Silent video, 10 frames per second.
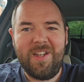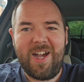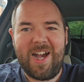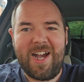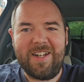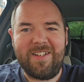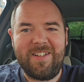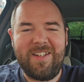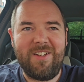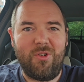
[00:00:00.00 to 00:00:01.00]
And
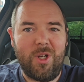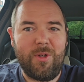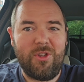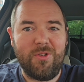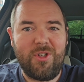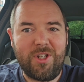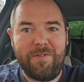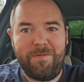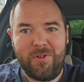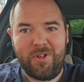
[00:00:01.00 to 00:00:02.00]
although it does sit
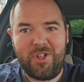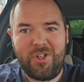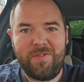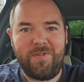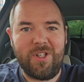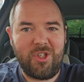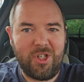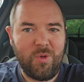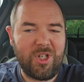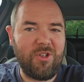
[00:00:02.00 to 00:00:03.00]
flush for the
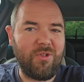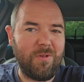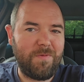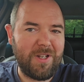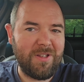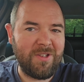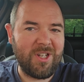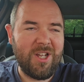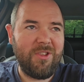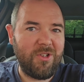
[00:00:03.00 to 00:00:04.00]
2 central fins,
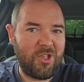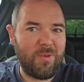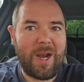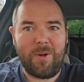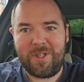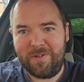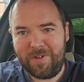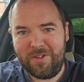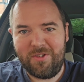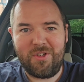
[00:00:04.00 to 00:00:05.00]
the 2 outer
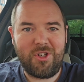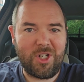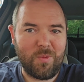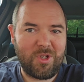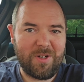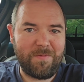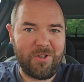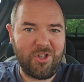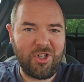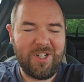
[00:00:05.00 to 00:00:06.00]
fins don't sit
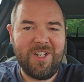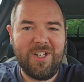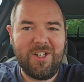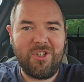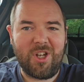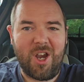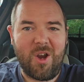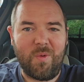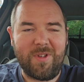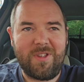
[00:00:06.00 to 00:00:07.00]
flush,
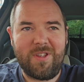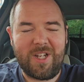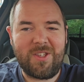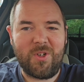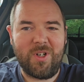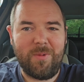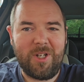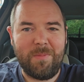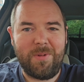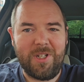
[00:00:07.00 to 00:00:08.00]
so that's not going to be
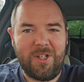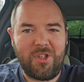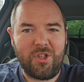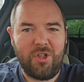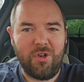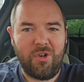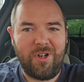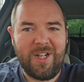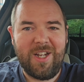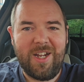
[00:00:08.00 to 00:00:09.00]
completely secure.
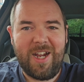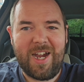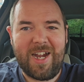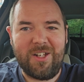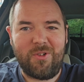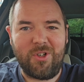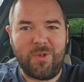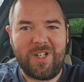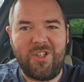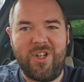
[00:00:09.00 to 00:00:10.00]
And also,
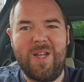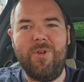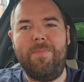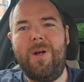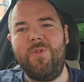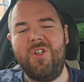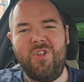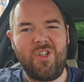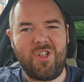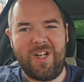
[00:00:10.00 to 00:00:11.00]
like I say, I'm going to mount it
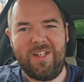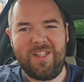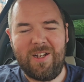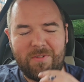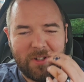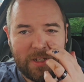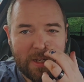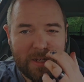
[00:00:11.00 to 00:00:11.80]
just slightly differently.